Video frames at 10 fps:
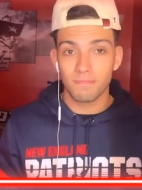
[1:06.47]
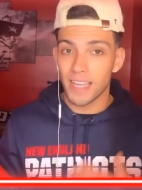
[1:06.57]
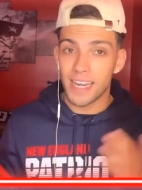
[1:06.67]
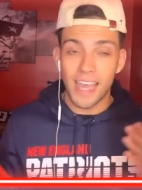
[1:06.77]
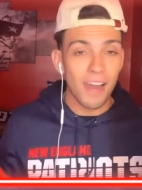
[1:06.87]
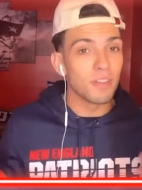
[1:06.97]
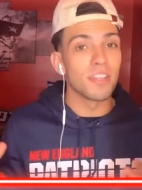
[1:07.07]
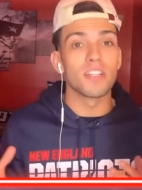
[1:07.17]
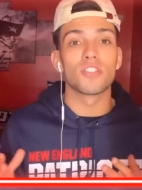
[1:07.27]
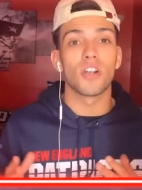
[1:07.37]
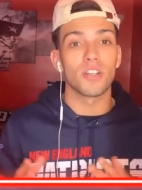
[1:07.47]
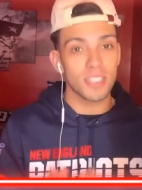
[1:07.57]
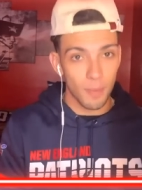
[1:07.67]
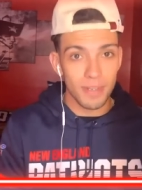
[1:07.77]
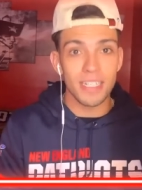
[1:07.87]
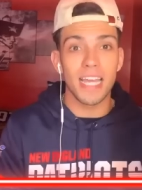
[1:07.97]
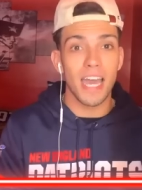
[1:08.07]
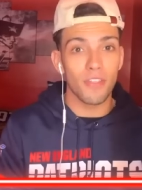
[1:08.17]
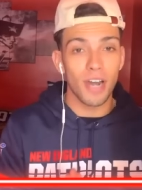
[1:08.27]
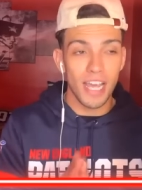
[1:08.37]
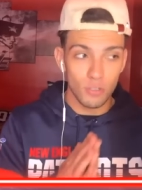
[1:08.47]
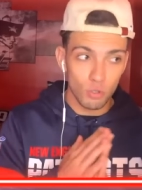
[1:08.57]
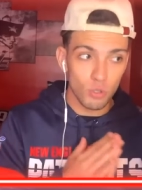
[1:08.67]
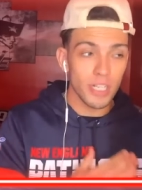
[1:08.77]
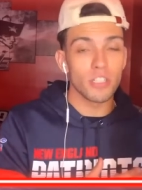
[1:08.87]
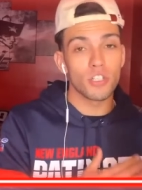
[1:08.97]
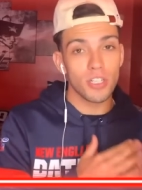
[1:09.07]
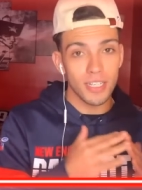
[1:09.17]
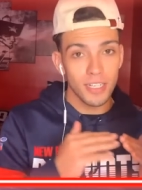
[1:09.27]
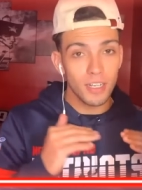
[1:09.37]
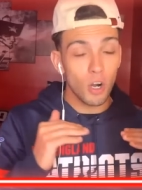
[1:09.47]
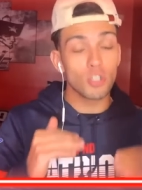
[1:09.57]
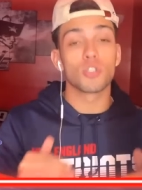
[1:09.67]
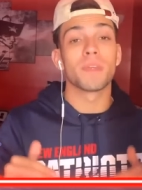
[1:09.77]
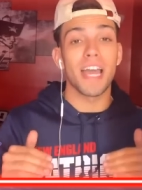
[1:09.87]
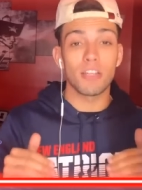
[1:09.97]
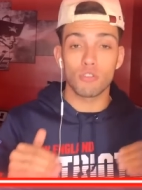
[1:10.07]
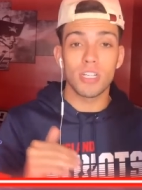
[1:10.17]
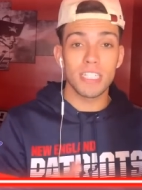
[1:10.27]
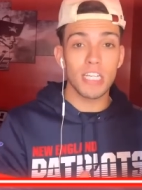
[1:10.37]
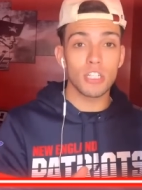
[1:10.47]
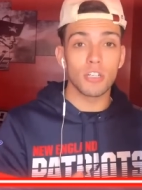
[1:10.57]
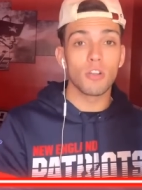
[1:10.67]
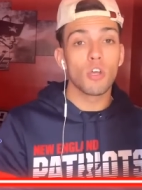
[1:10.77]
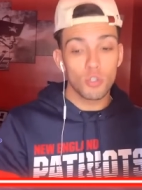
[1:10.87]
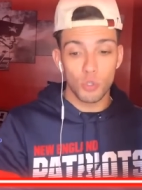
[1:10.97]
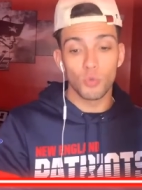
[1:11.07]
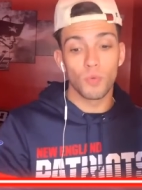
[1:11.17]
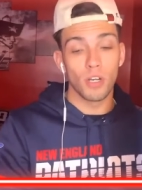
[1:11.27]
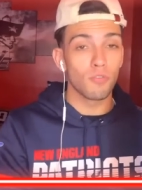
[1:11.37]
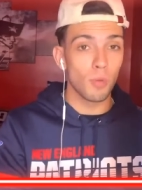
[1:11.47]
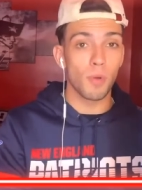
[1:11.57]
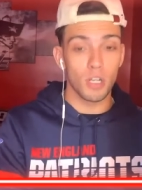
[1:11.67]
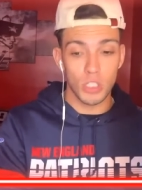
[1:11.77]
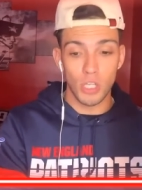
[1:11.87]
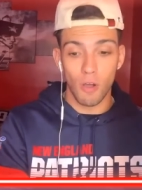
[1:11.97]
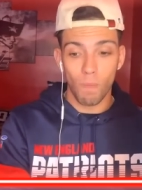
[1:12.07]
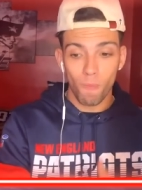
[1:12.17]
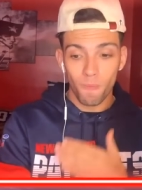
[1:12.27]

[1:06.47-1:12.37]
and everything starts coming together as you transitioning, or excuse me, as you transition to real football. So